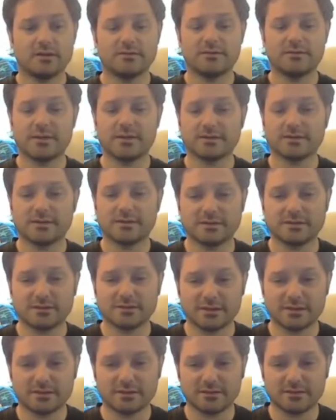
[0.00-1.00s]

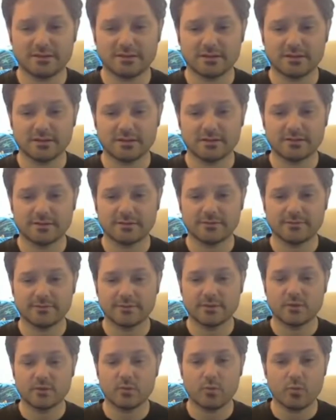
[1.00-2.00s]
that
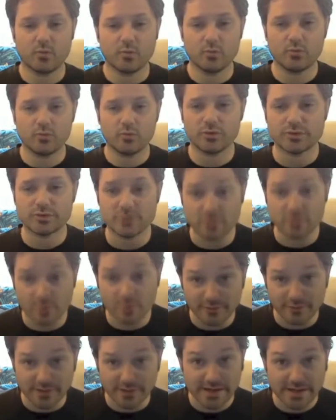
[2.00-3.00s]
this new
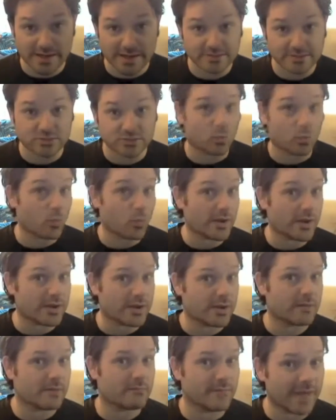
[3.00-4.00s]
movie needs to
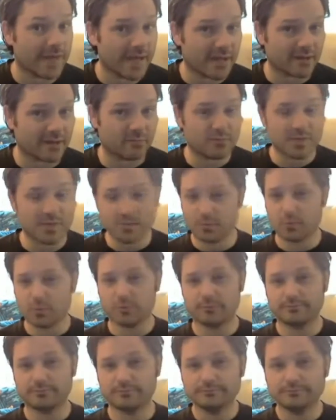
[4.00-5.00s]
win back
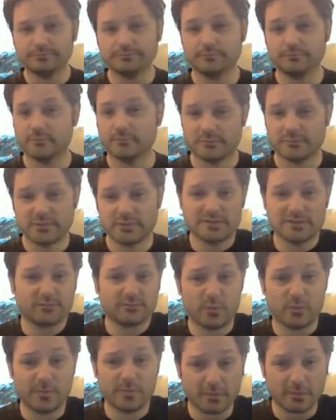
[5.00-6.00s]
people. It doesn't have
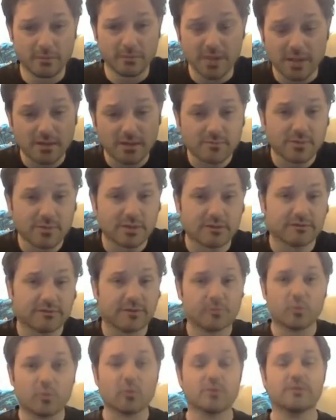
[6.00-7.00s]
to win back me, because
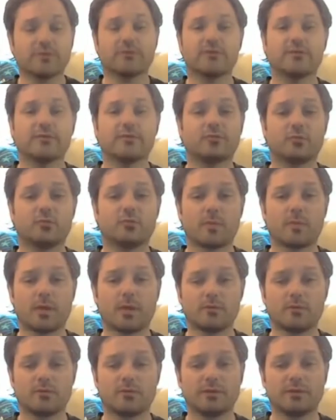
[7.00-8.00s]
I'm going to see a
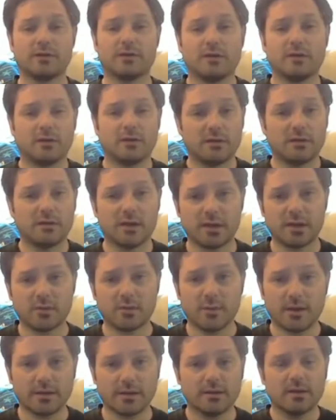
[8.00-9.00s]
Superman movie
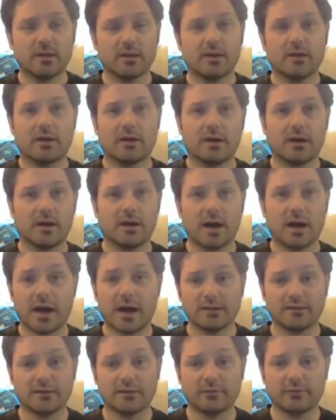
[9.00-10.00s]
anyway.
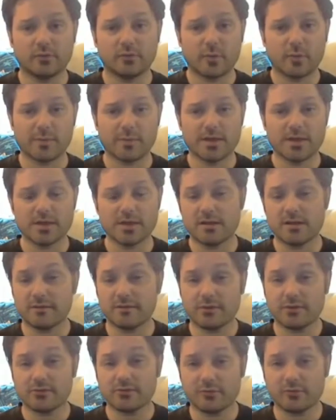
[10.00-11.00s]
I love Superman. I
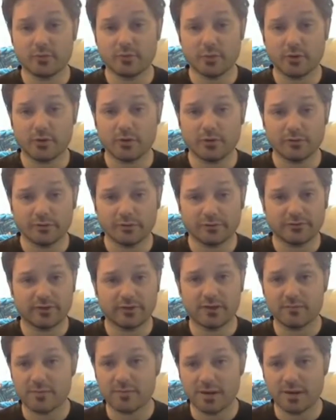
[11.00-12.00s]
love other superheroes. I've
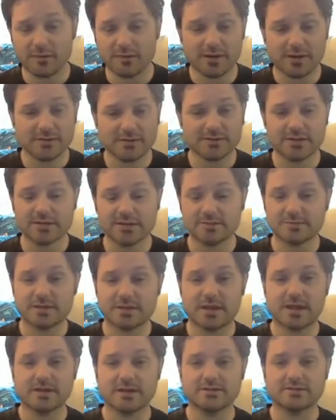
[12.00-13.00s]
said it many, many times.
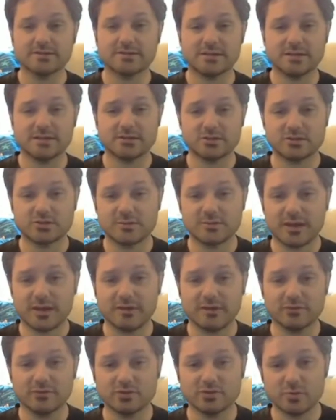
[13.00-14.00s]
I see just about
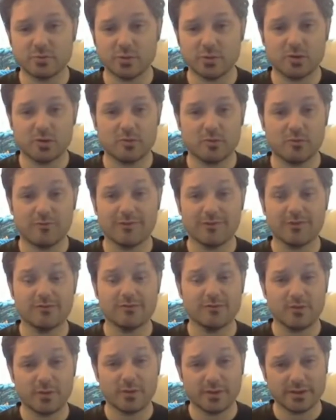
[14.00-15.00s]
every superhero movie,
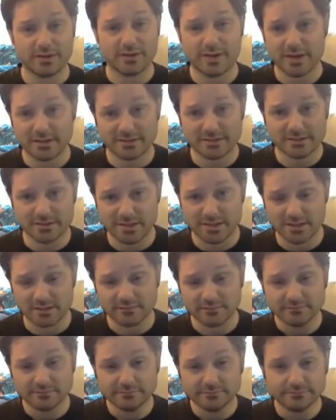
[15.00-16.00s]
though I did not see
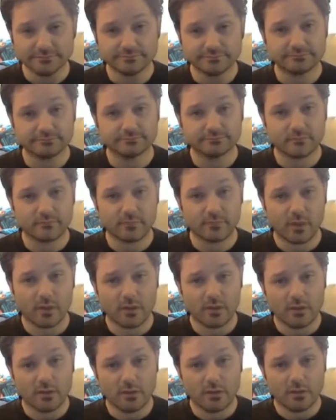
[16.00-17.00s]

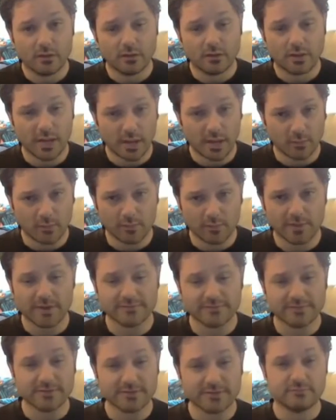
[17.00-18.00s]
Catwoman.
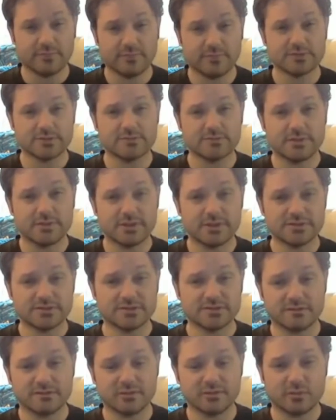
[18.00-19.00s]
I've seen bits and
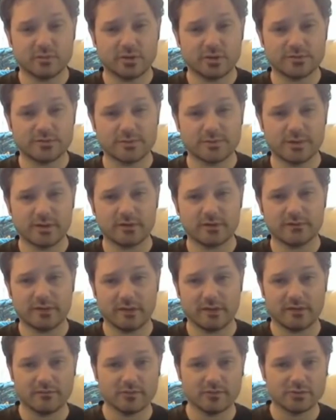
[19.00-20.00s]
pieces of it when it's been on
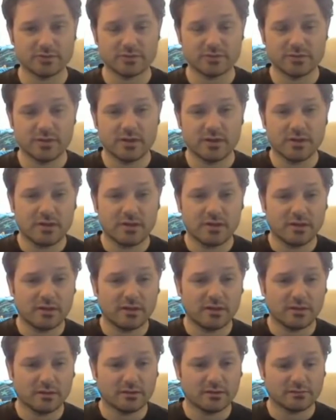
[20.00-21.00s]
television.
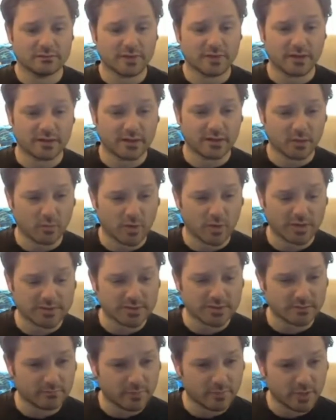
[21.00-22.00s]
It's kind of like
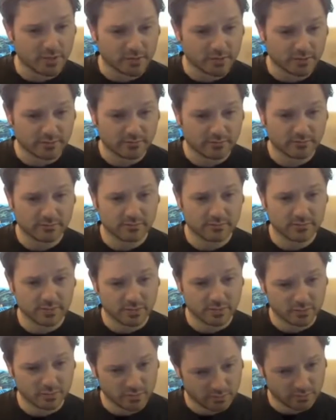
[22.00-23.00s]
watching a bug.
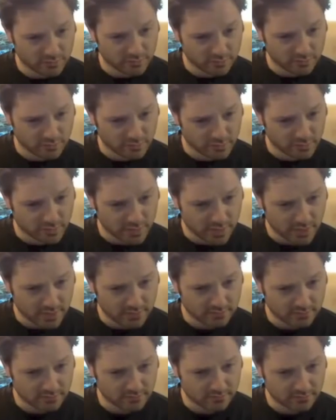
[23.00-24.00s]
You know, you look at
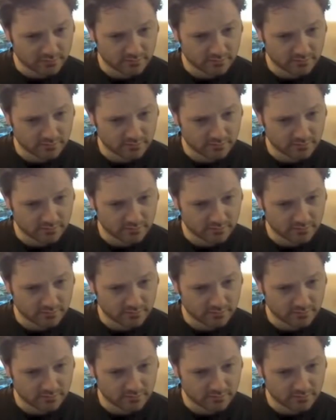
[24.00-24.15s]
it.